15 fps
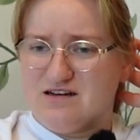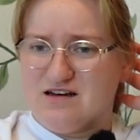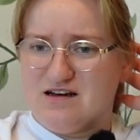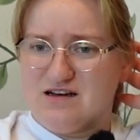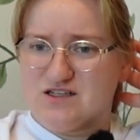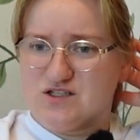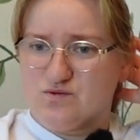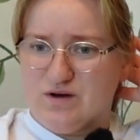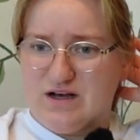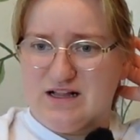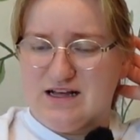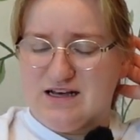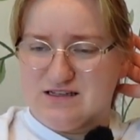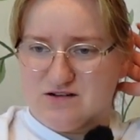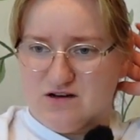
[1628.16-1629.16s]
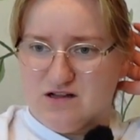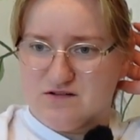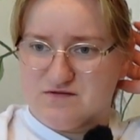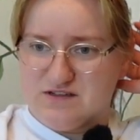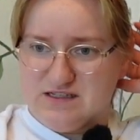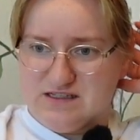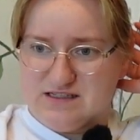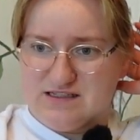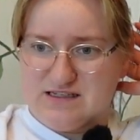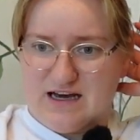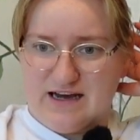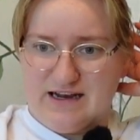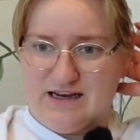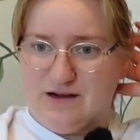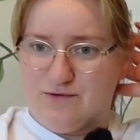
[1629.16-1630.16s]
as well as all of these
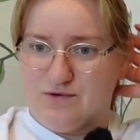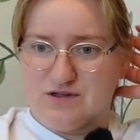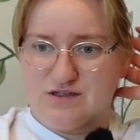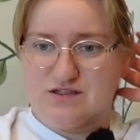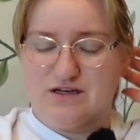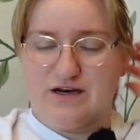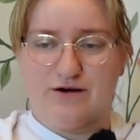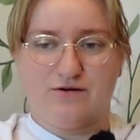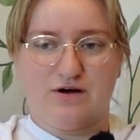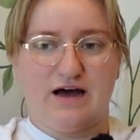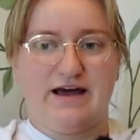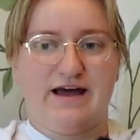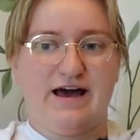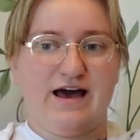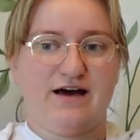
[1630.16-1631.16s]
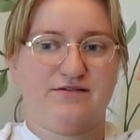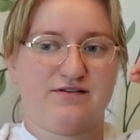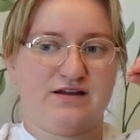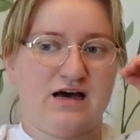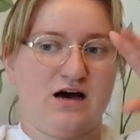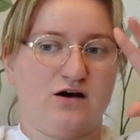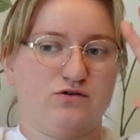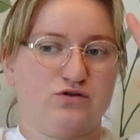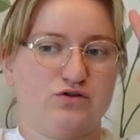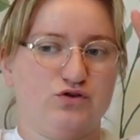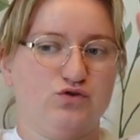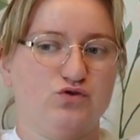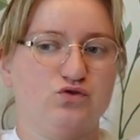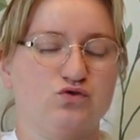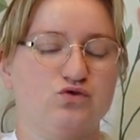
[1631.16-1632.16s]
tiny ones. So I have now
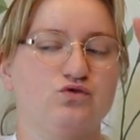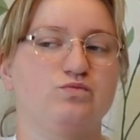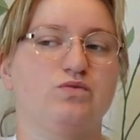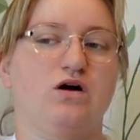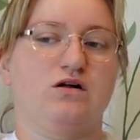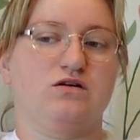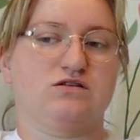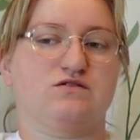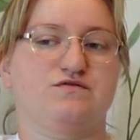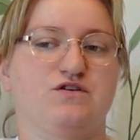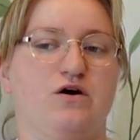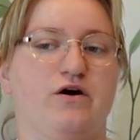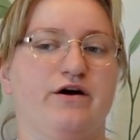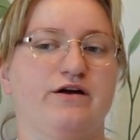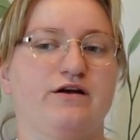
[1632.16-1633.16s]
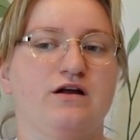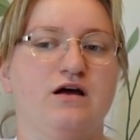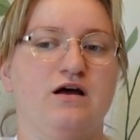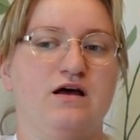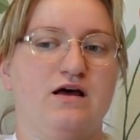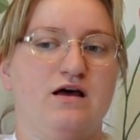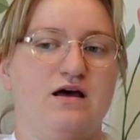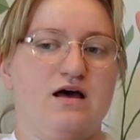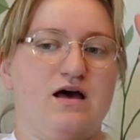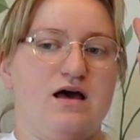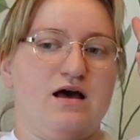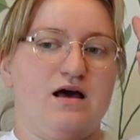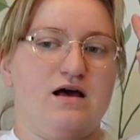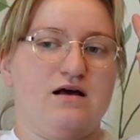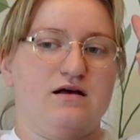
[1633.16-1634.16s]
2 balls of yarn,
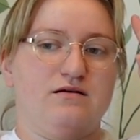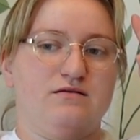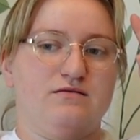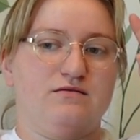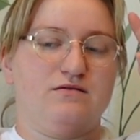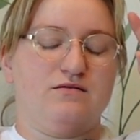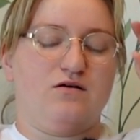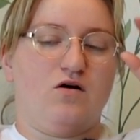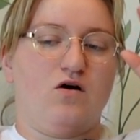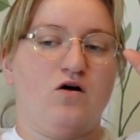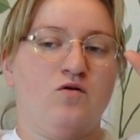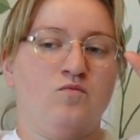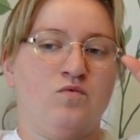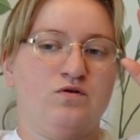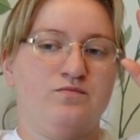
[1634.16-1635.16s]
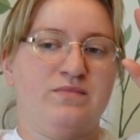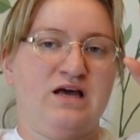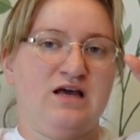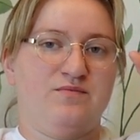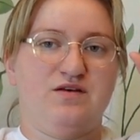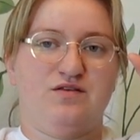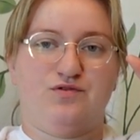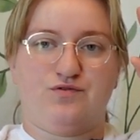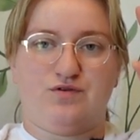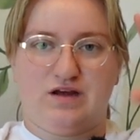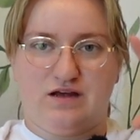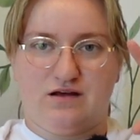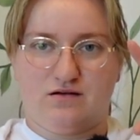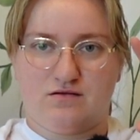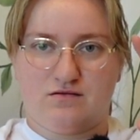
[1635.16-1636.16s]
almost maybe
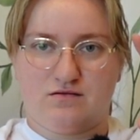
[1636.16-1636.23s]
3